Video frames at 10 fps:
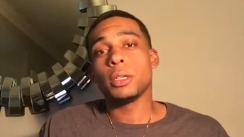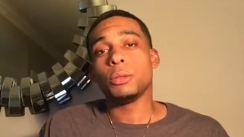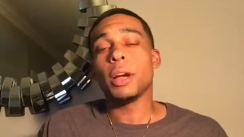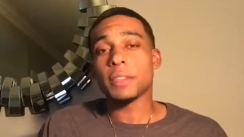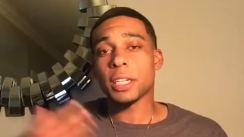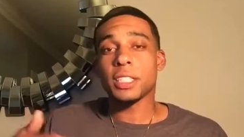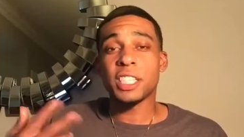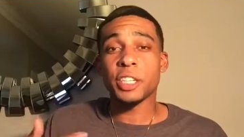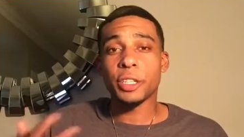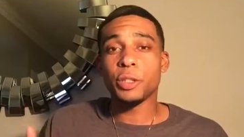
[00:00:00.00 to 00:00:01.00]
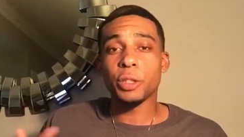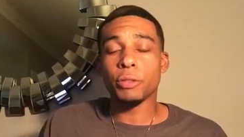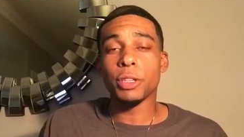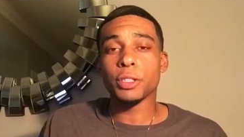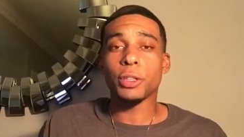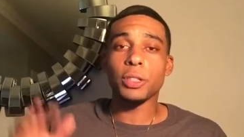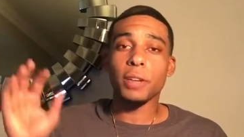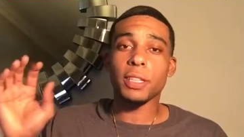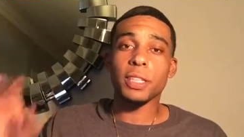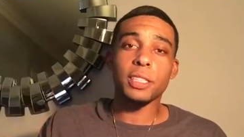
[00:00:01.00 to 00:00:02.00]
you have to continue to do your research. You
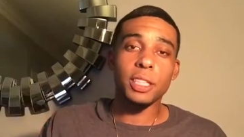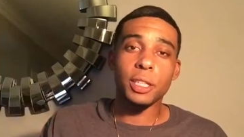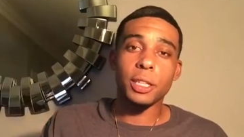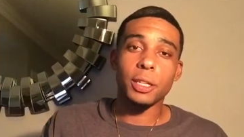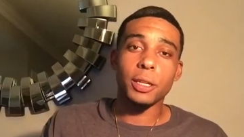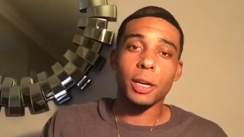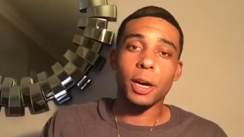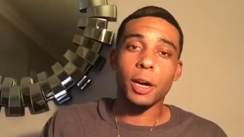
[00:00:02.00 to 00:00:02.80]
have to continue to